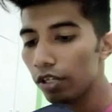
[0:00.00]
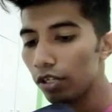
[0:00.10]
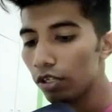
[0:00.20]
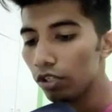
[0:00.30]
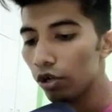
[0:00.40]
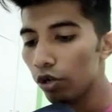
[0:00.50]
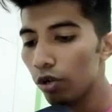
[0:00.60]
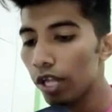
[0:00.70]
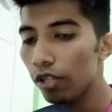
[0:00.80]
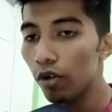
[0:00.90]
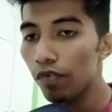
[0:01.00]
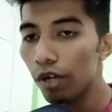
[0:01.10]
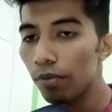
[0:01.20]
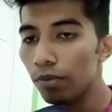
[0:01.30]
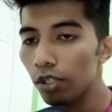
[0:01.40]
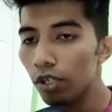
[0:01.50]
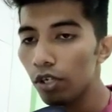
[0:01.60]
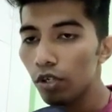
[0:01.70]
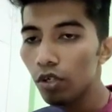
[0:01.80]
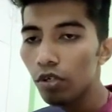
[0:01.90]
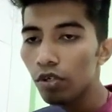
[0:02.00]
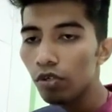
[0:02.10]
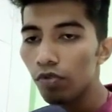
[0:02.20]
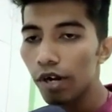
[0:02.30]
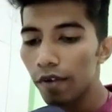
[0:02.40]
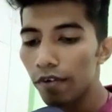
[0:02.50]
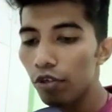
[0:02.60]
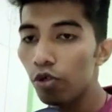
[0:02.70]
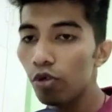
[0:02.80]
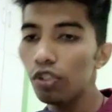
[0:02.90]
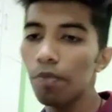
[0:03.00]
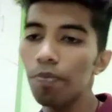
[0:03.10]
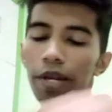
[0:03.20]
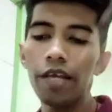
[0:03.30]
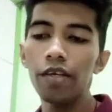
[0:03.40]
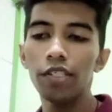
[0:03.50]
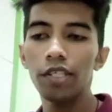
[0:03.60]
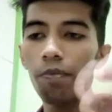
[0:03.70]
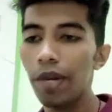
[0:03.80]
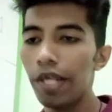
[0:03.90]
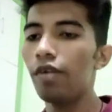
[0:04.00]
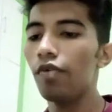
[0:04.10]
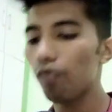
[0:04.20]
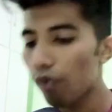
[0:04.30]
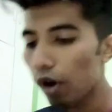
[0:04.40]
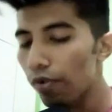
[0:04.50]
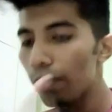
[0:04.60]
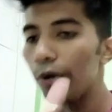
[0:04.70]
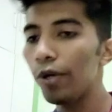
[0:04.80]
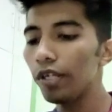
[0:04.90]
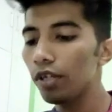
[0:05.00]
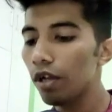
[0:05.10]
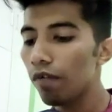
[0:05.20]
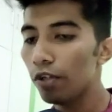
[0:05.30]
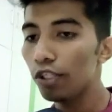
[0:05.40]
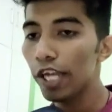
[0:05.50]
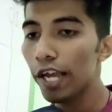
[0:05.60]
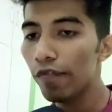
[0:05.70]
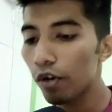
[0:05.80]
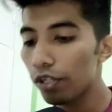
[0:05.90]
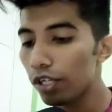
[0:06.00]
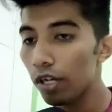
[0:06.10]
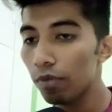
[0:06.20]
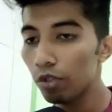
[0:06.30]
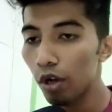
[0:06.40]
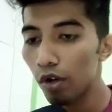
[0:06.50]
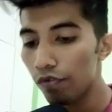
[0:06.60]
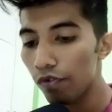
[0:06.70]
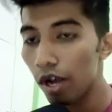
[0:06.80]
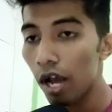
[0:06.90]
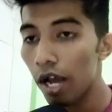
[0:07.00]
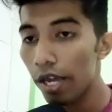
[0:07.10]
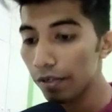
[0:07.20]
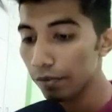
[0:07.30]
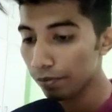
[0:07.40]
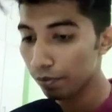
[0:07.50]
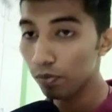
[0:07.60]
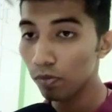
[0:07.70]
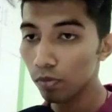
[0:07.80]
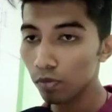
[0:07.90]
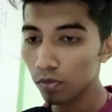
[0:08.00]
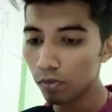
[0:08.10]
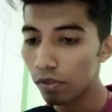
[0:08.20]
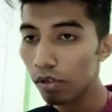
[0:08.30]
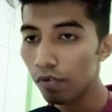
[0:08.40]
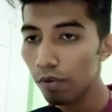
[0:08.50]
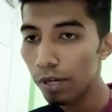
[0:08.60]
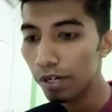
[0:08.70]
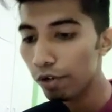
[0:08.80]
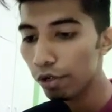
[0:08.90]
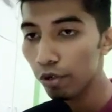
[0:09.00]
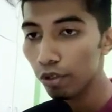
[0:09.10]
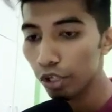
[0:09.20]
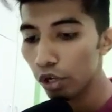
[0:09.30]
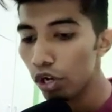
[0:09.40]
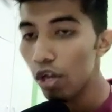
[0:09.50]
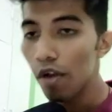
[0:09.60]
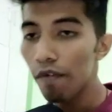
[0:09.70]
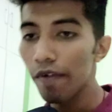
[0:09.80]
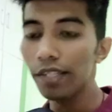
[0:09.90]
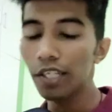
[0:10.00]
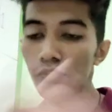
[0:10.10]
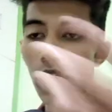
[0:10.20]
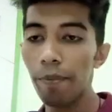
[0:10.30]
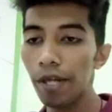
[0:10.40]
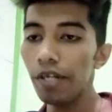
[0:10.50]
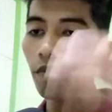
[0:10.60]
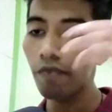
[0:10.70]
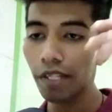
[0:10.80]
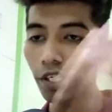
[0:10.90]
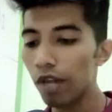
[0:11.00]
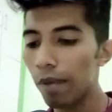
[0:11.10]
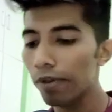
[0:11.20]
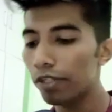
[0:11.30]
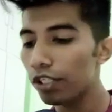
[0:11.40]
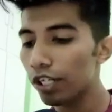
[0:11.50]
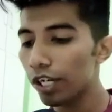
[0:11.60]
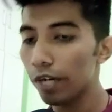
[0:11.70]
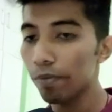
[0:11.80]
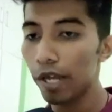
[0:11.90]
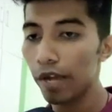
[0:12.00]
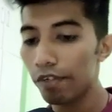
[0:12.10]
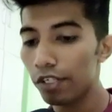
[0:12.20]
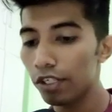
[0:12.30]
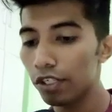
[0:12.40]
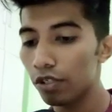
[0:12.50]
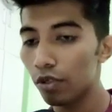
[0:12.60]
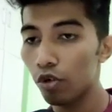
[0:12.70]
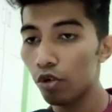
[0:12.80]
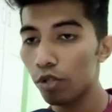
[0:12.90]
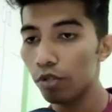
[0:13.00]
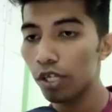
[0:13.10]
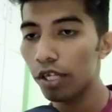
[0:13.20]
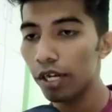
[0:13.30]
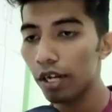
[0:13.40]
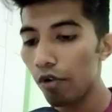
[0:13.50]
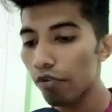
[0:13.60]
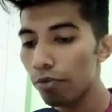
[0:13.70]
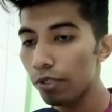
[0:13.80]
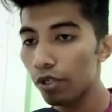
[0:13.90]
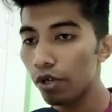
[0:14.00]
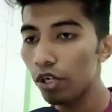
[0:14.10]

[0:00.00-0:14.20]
0 to length of nums, so what I will do, simply what we will doing, we'll check for the nums of I will be equal to 0. When this will happen, I'll just create I will just go to the thing and count will be 0.